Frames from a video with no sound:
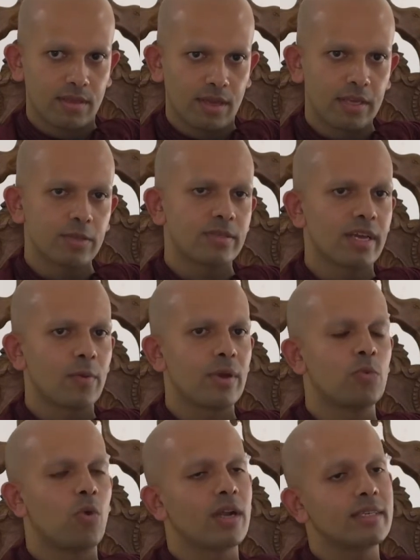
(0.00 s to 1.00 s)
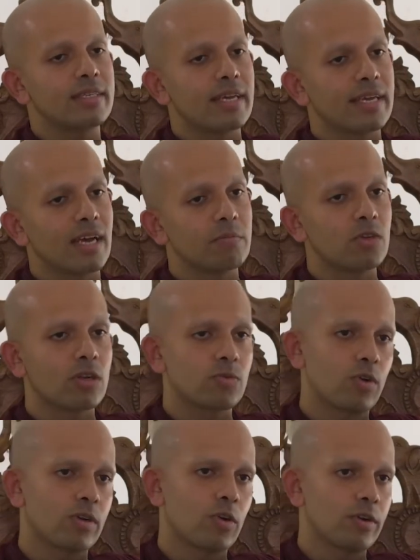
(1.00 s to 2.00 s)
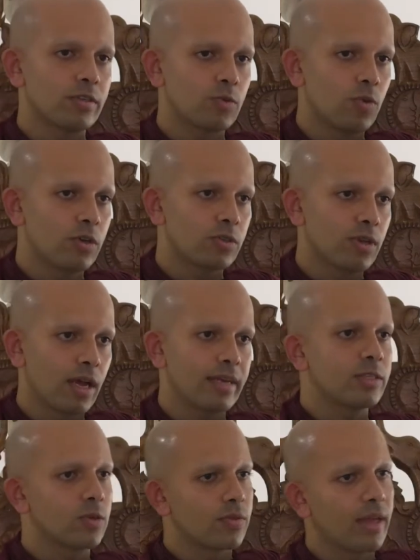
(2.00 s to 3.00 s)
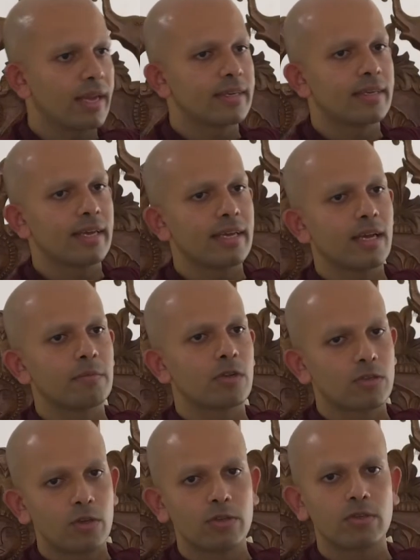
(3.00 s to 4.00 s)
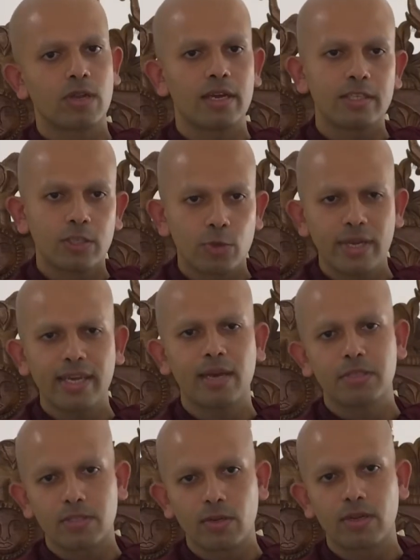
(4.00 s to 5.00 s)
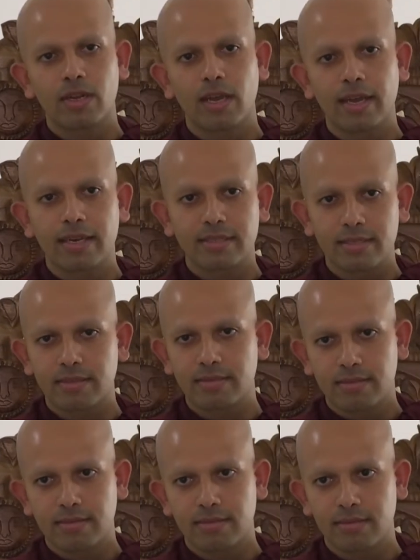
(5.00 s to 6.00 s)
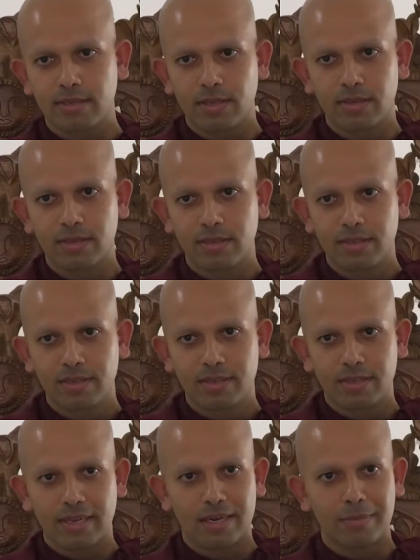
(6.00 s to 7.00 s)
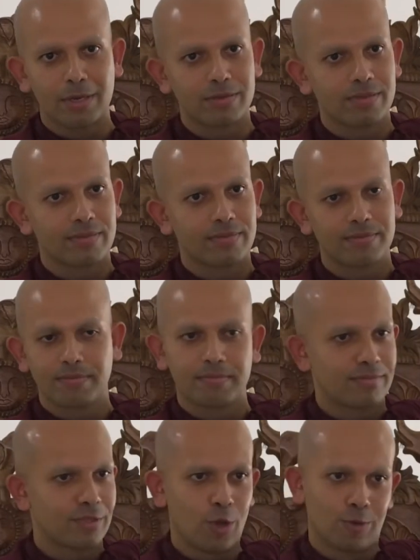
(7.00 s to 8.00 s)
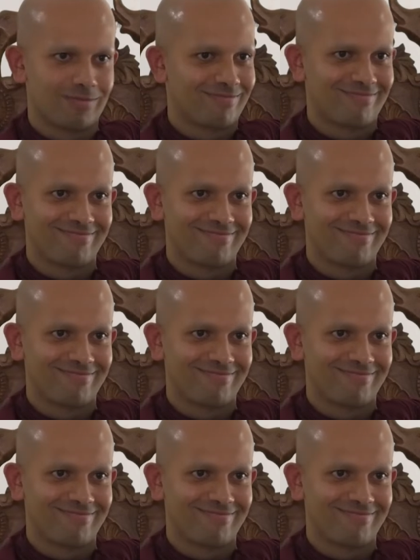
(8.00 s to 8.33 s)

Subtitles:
And you say, well, one day I'm not going to want to lie, so that day I'm not going to lie. Today I'm just going to lie and just, get about. No.